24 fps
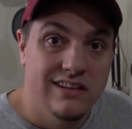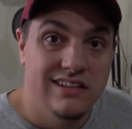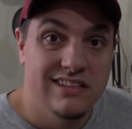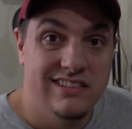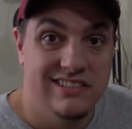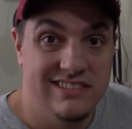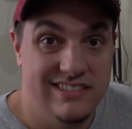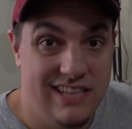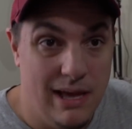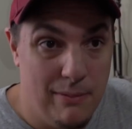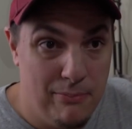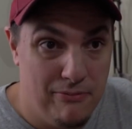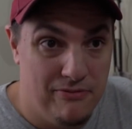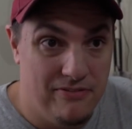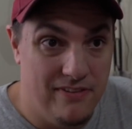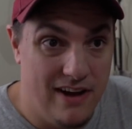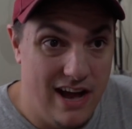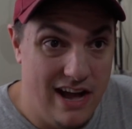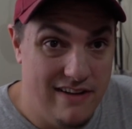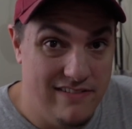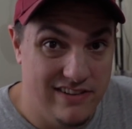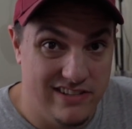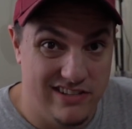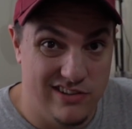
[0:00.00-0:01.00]
Step
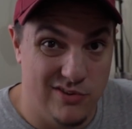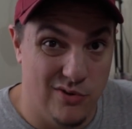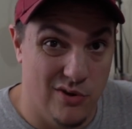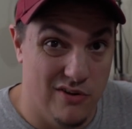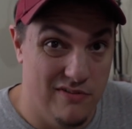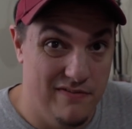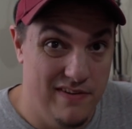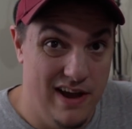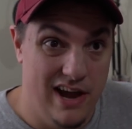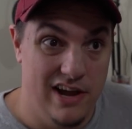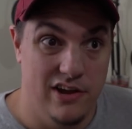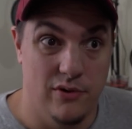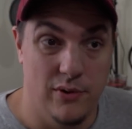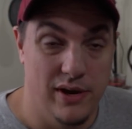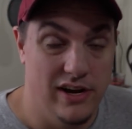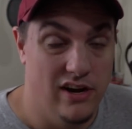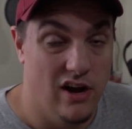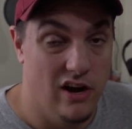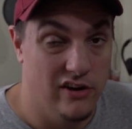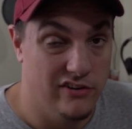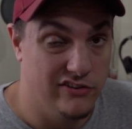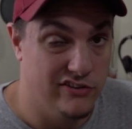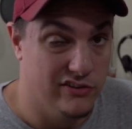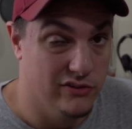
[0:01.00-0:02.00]
5 is to evaluate
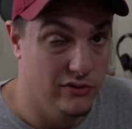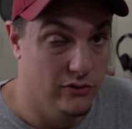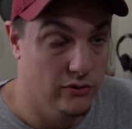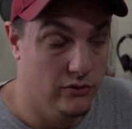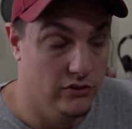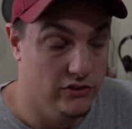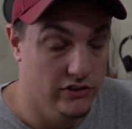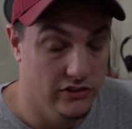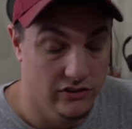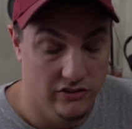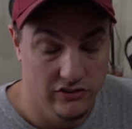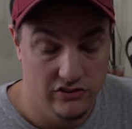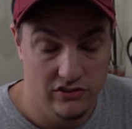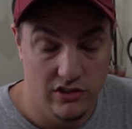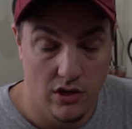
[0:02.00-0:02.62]
our solution.